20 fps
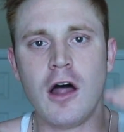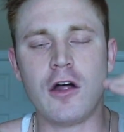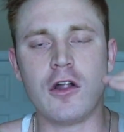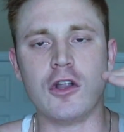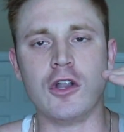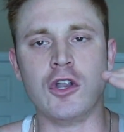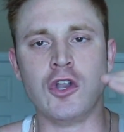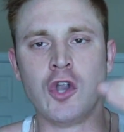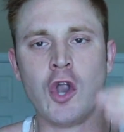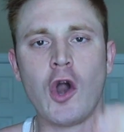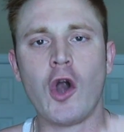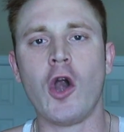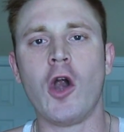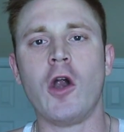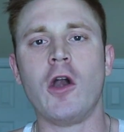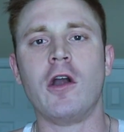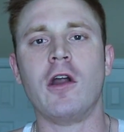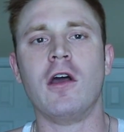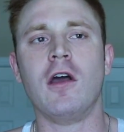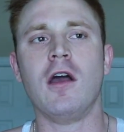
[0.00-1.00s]

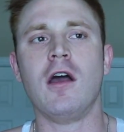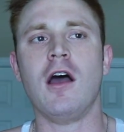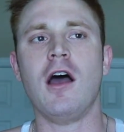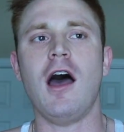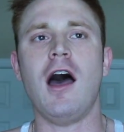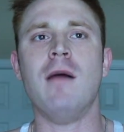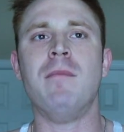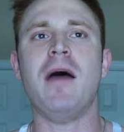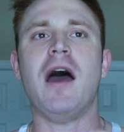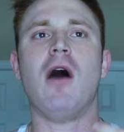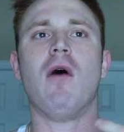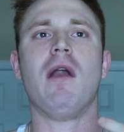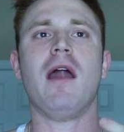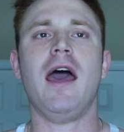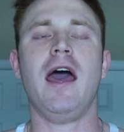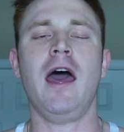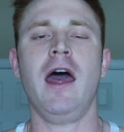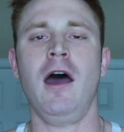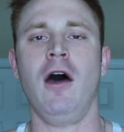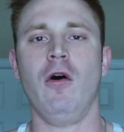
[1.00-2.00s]
Learn about
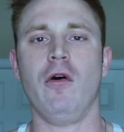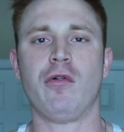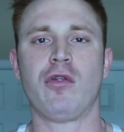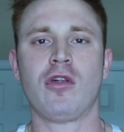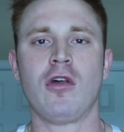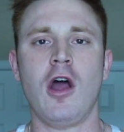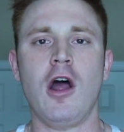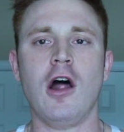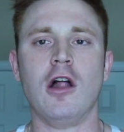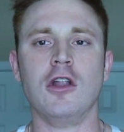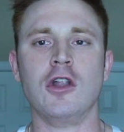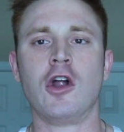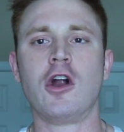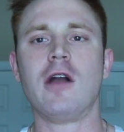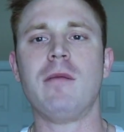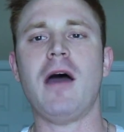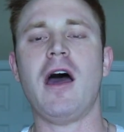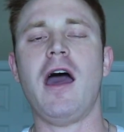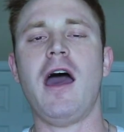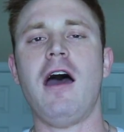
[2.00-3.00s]
health. Learn
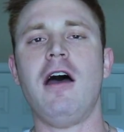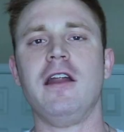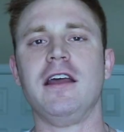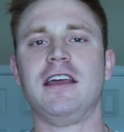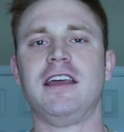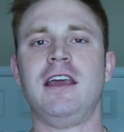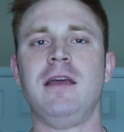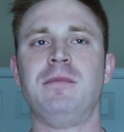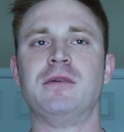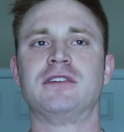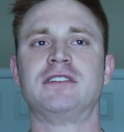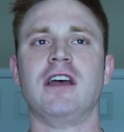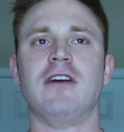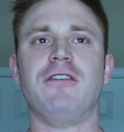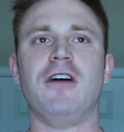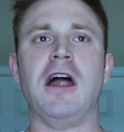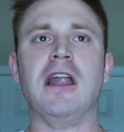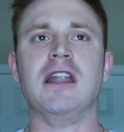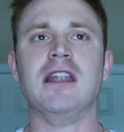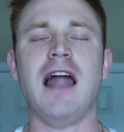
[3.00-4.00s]
about how to keep
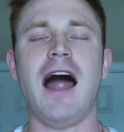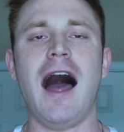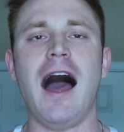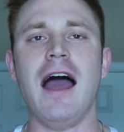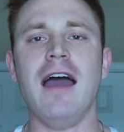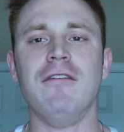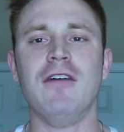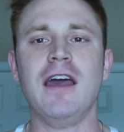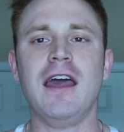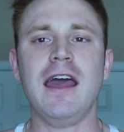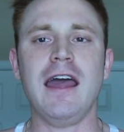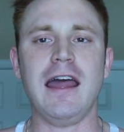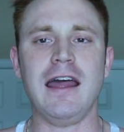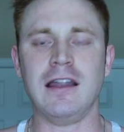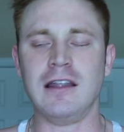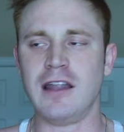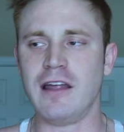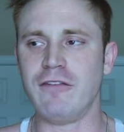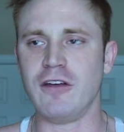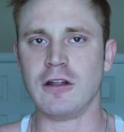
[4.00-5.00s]
yourself alive
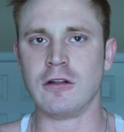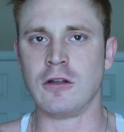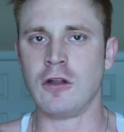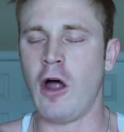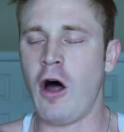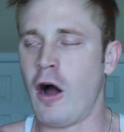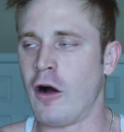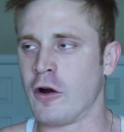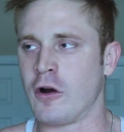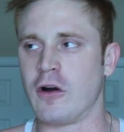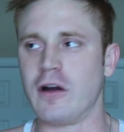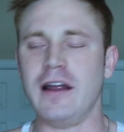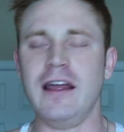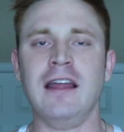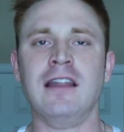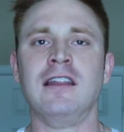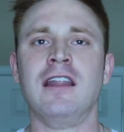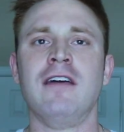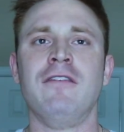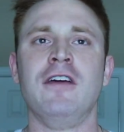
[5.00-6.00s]
and living longer
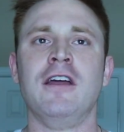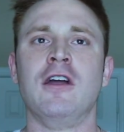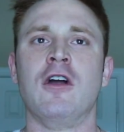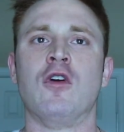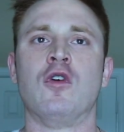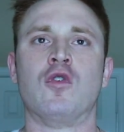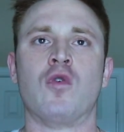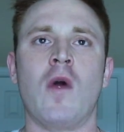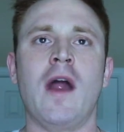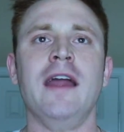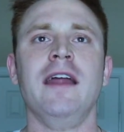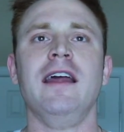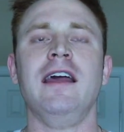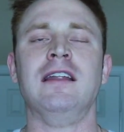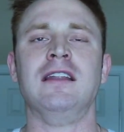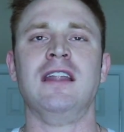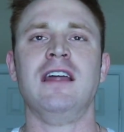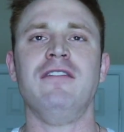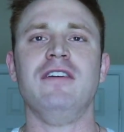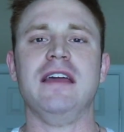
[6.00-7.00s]
and living great
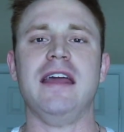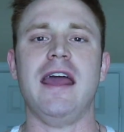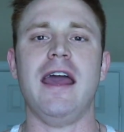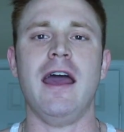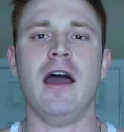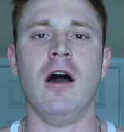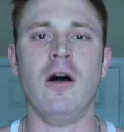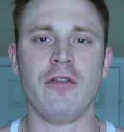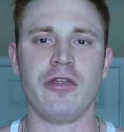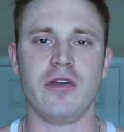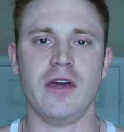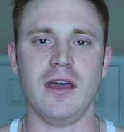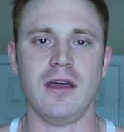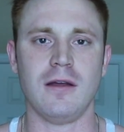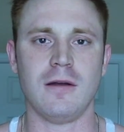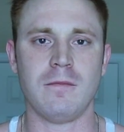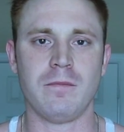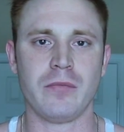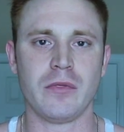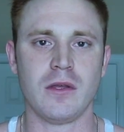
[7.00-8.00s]
and living healthy.
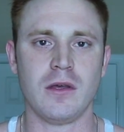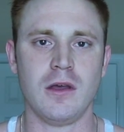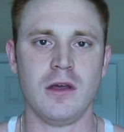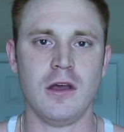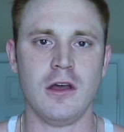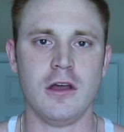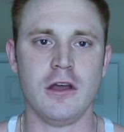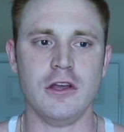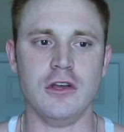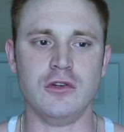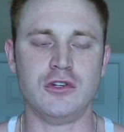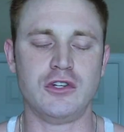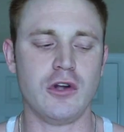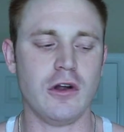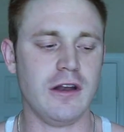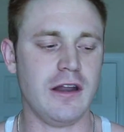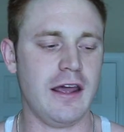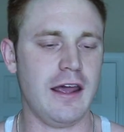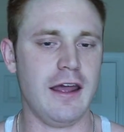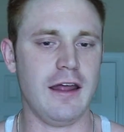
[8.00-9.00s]
You
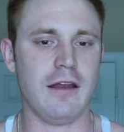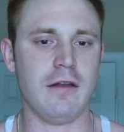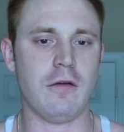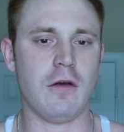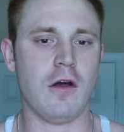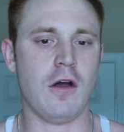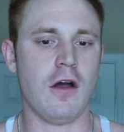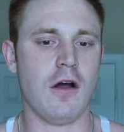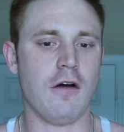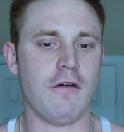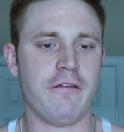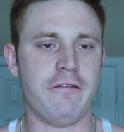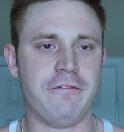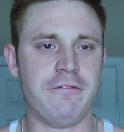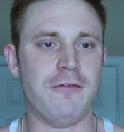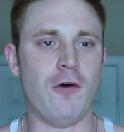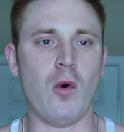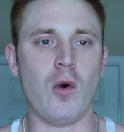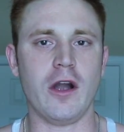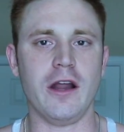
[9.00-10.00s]
shouldn't hit
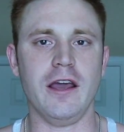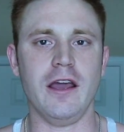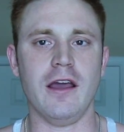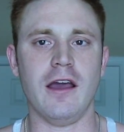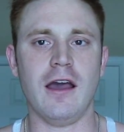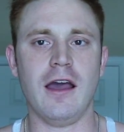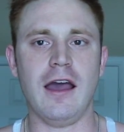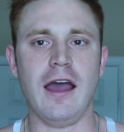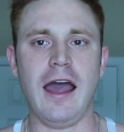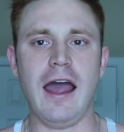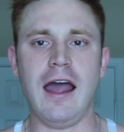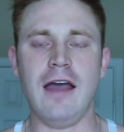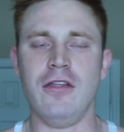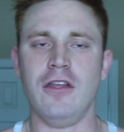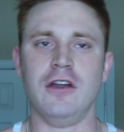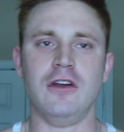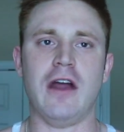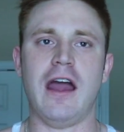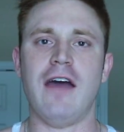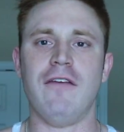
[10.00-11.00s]
40 and
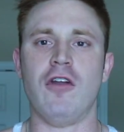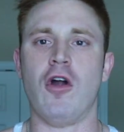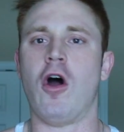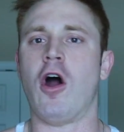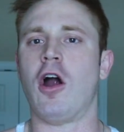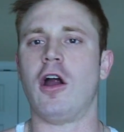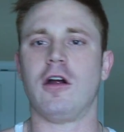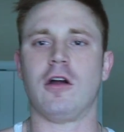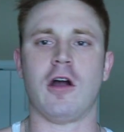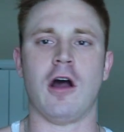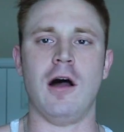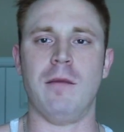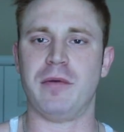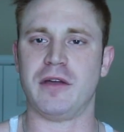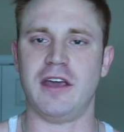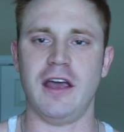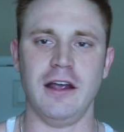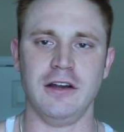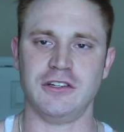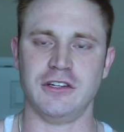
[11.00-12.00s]
then you're having heart
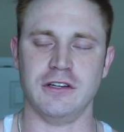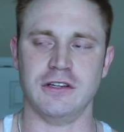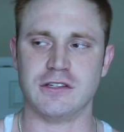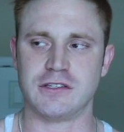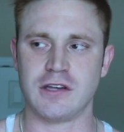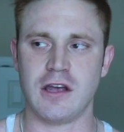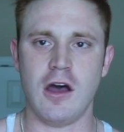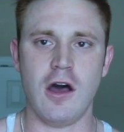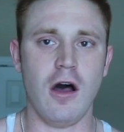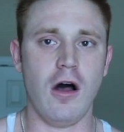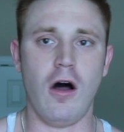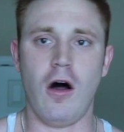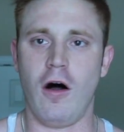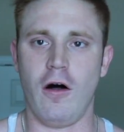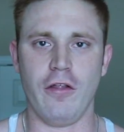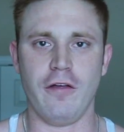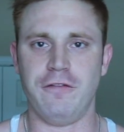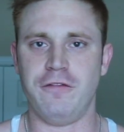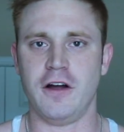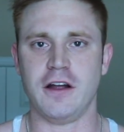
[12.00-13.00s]
complications
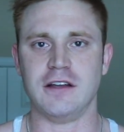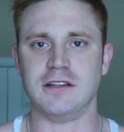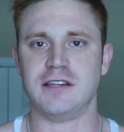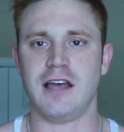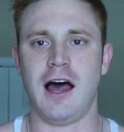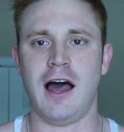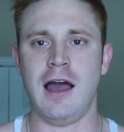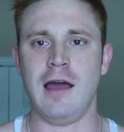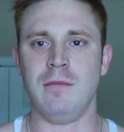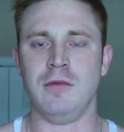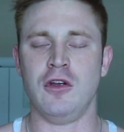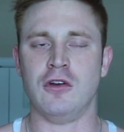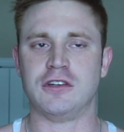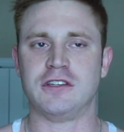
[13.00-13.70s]
all the fucking time. You're